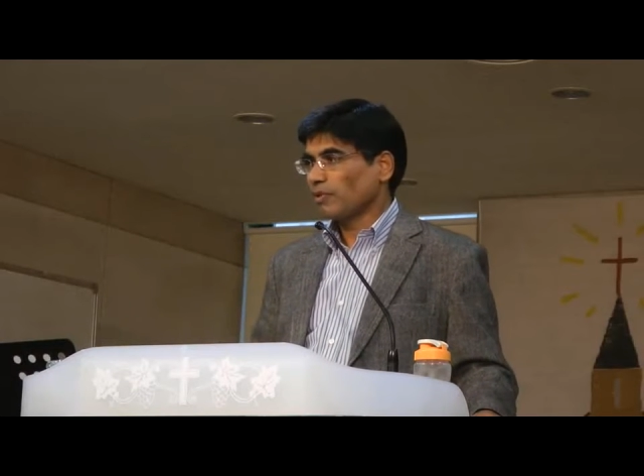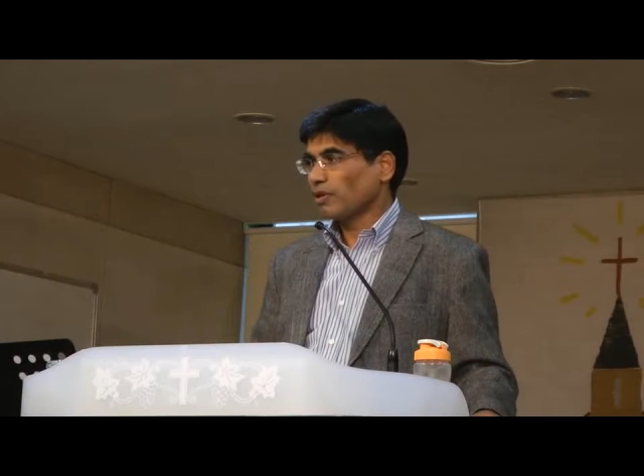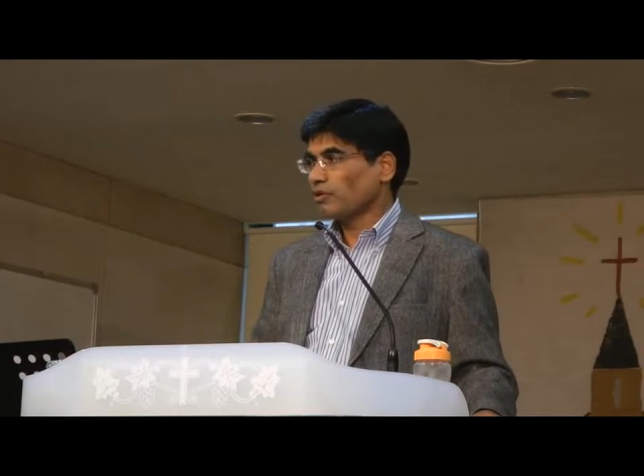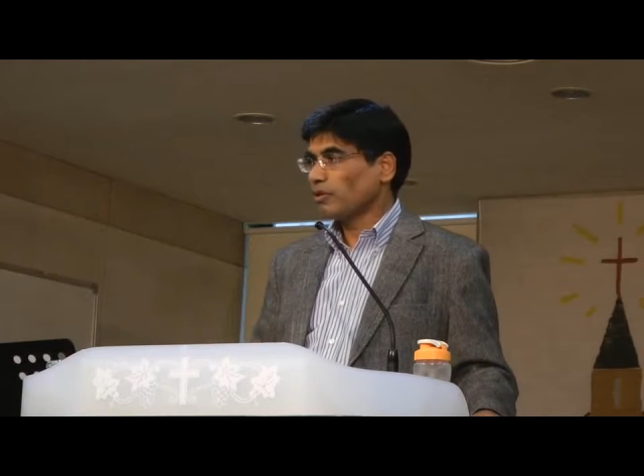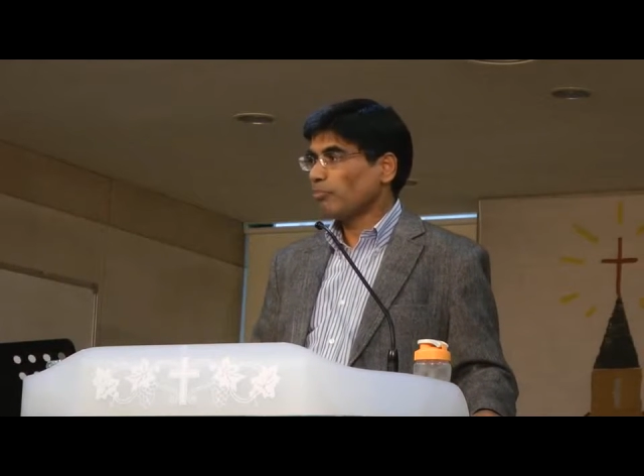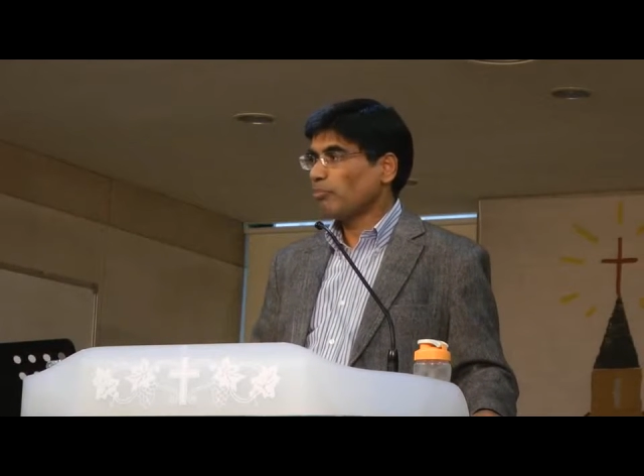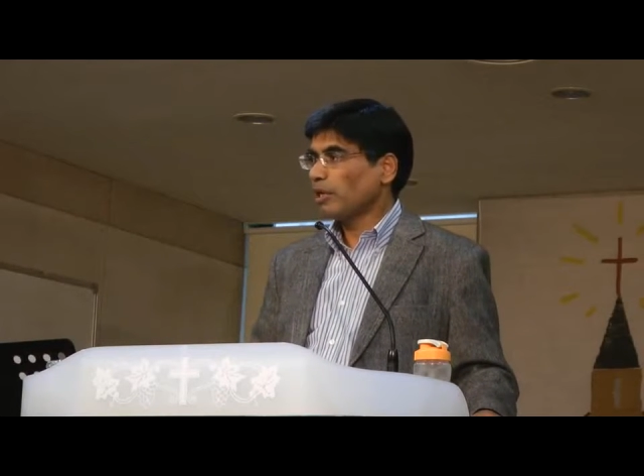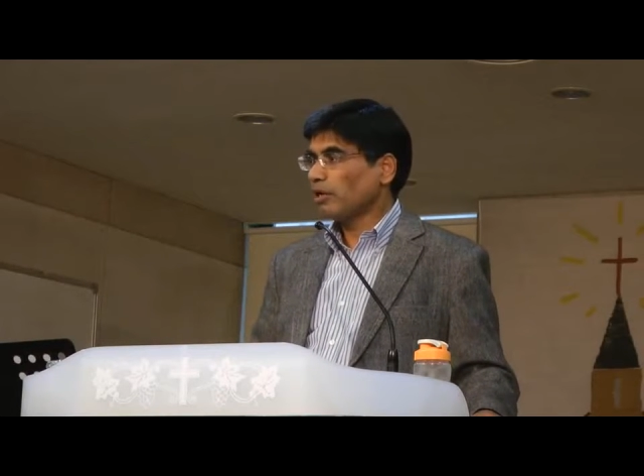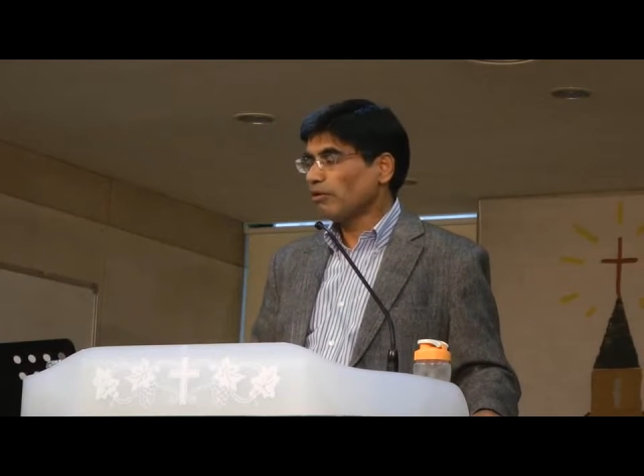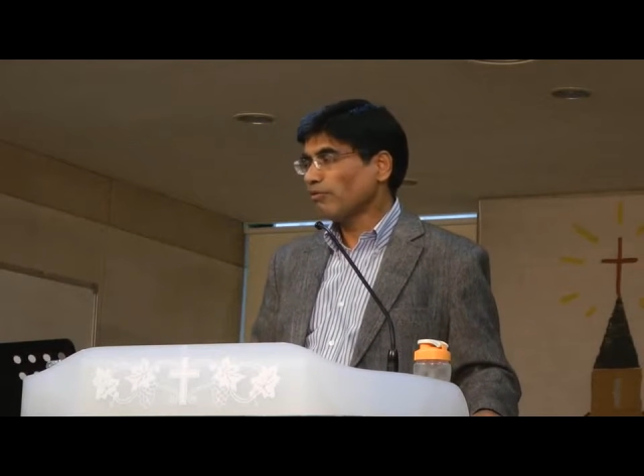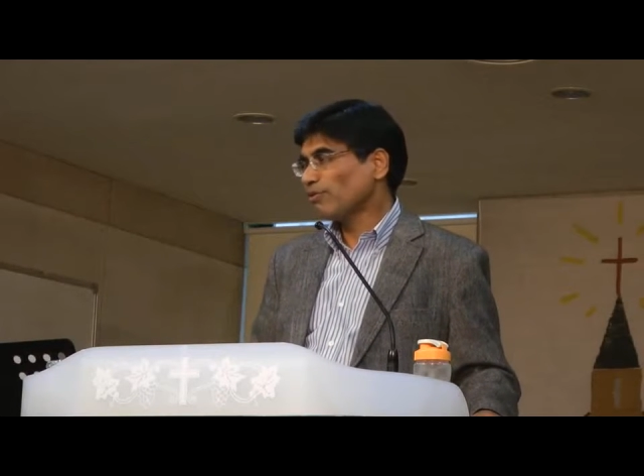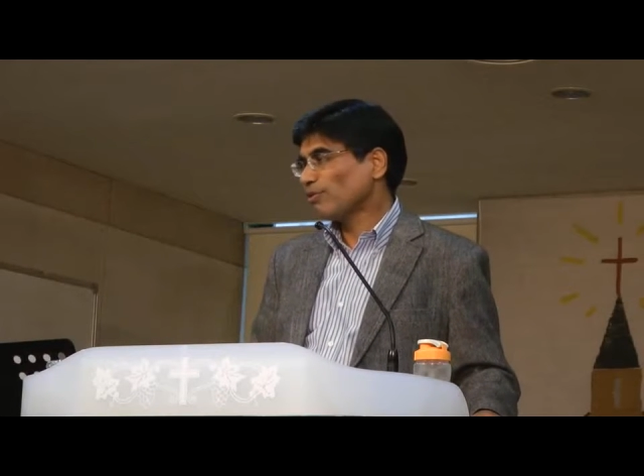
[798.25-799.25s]
That's a
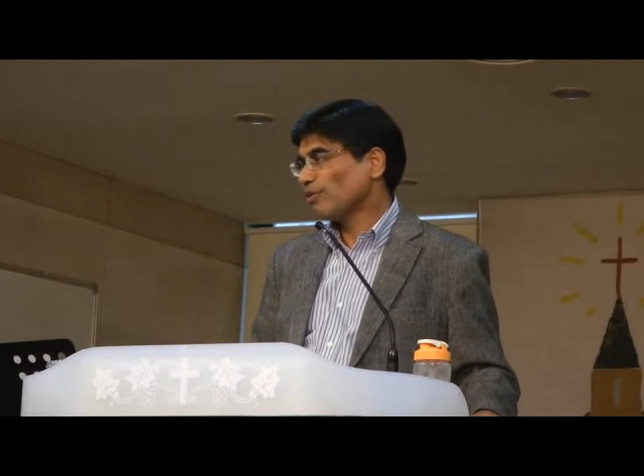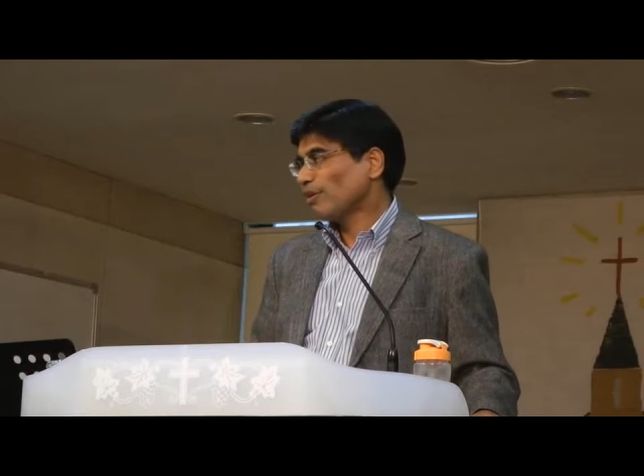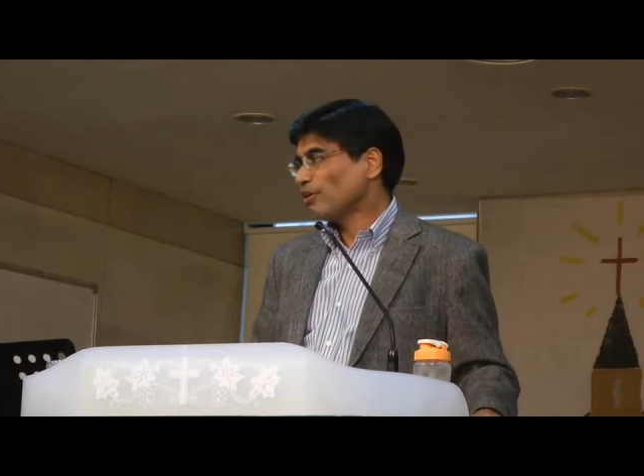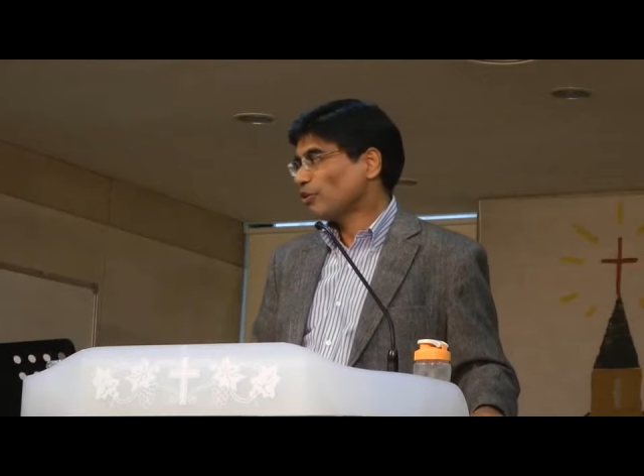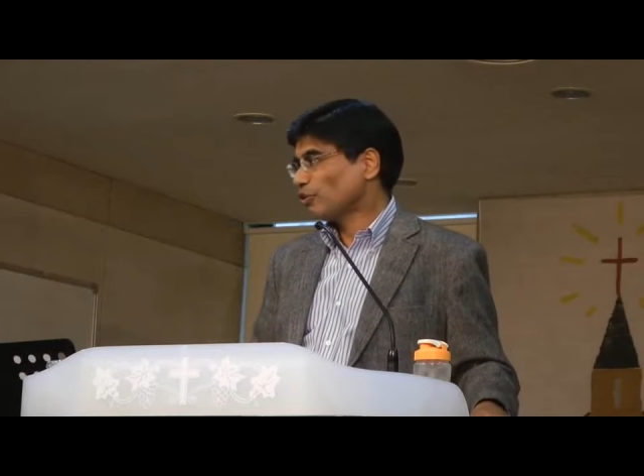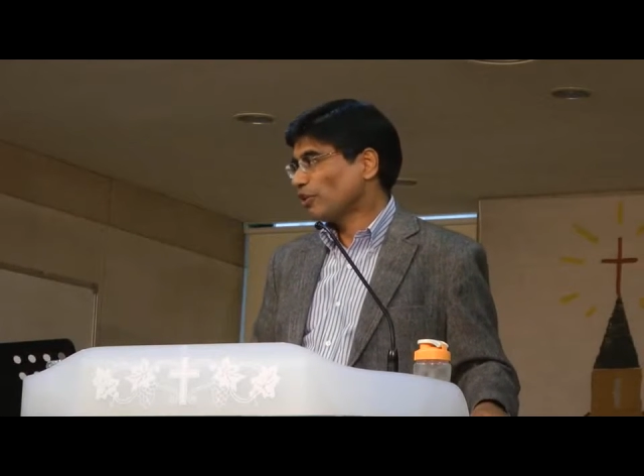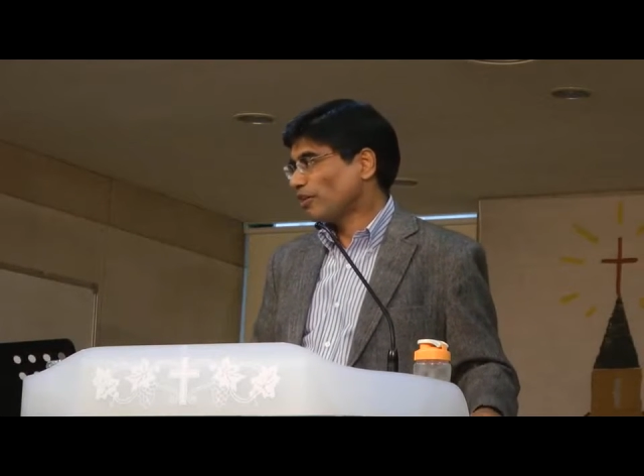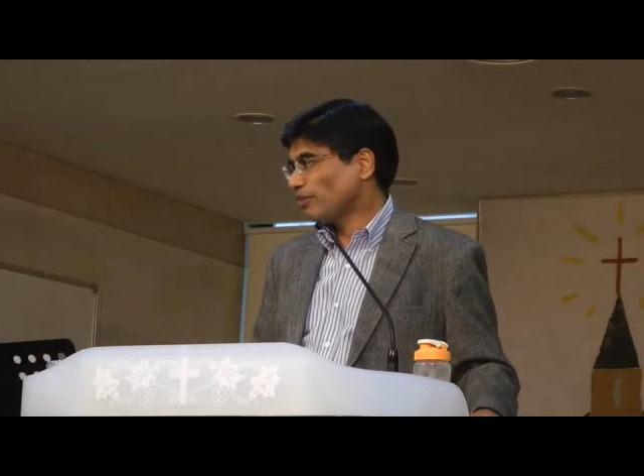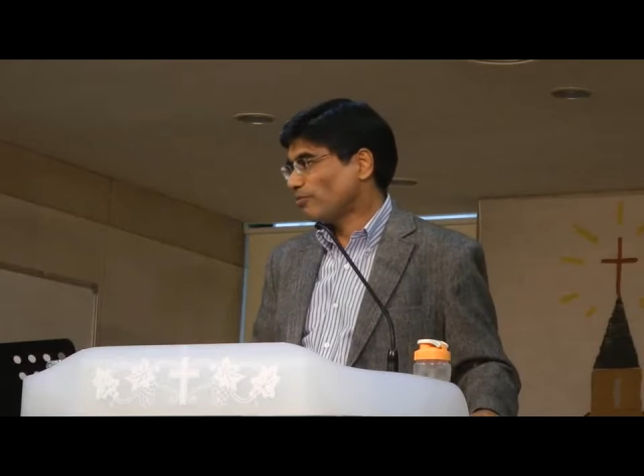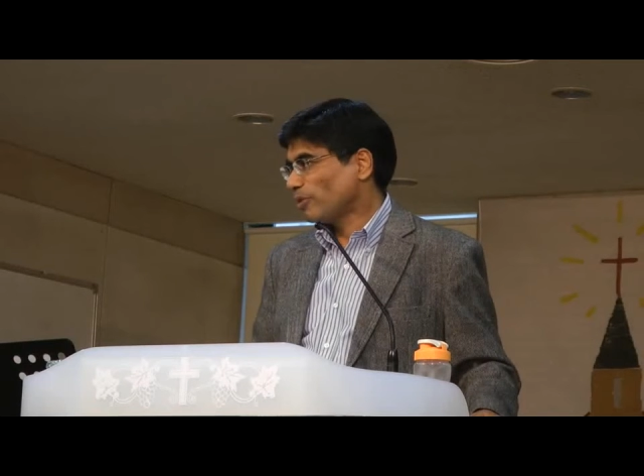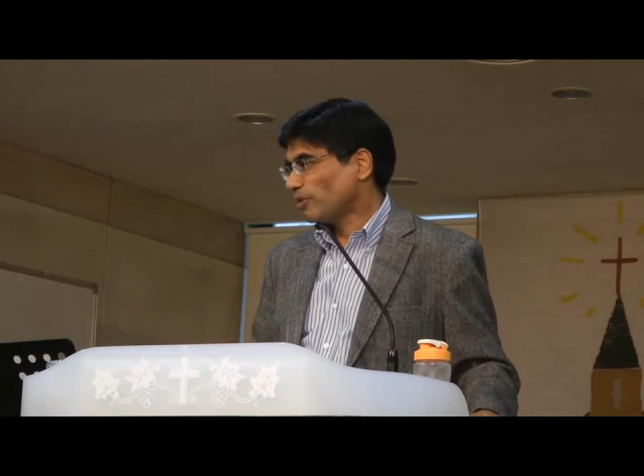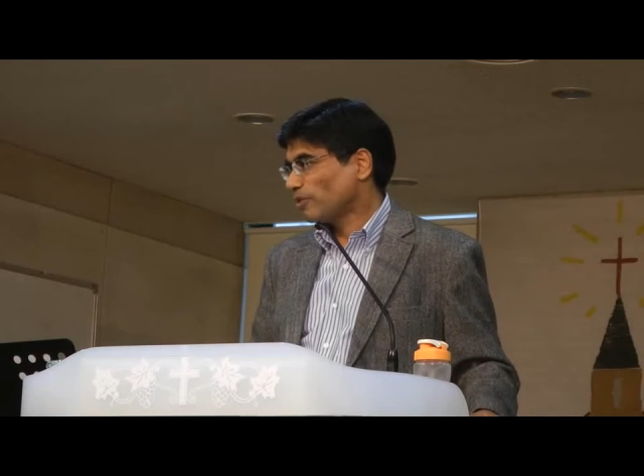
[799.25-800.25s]
powerful
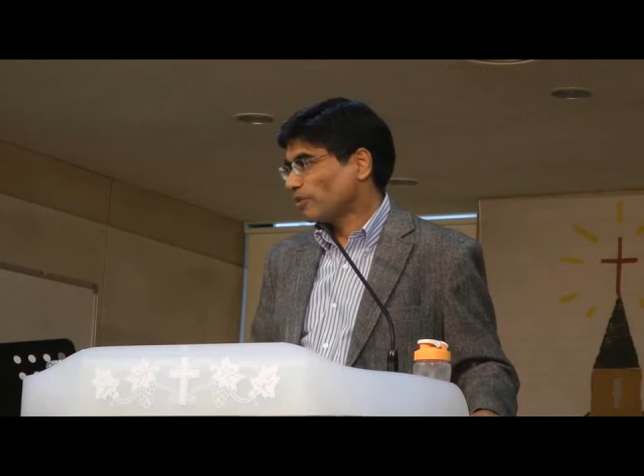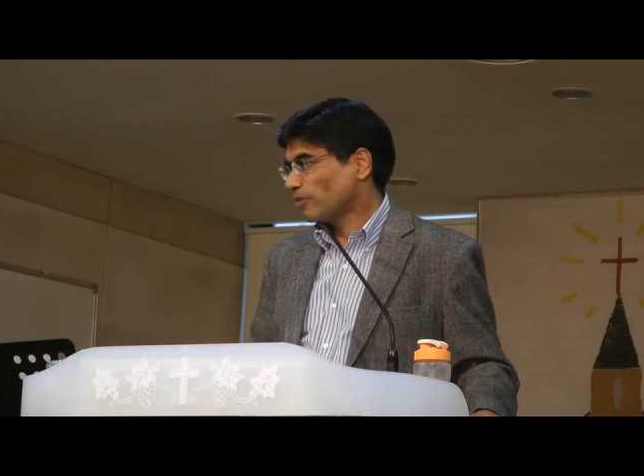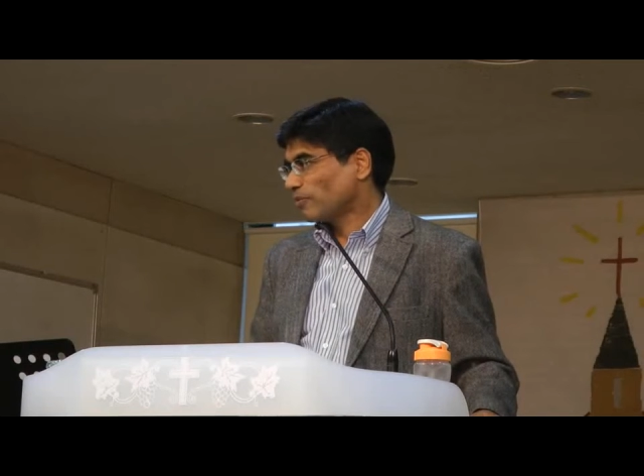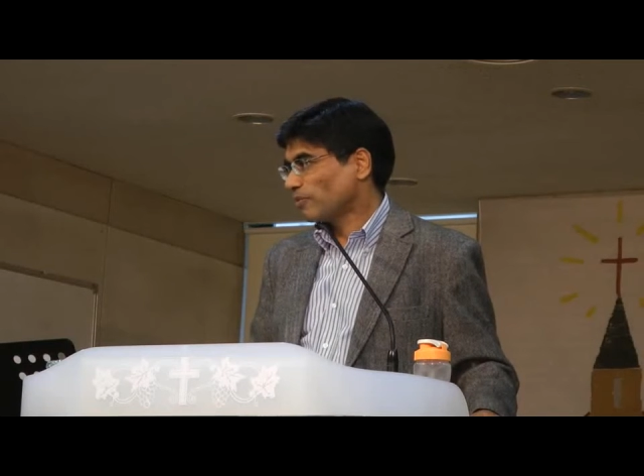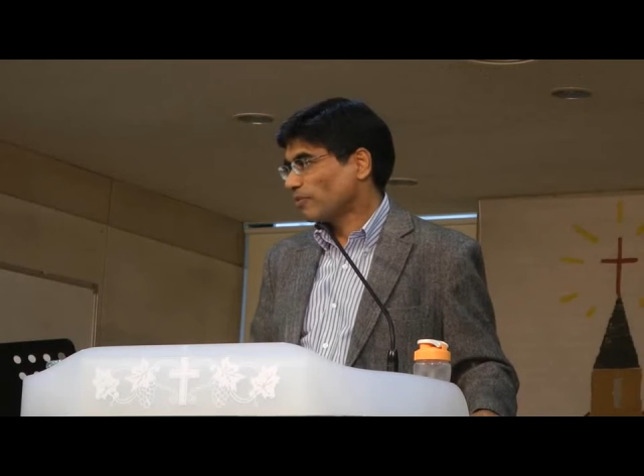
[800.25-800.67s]
statement.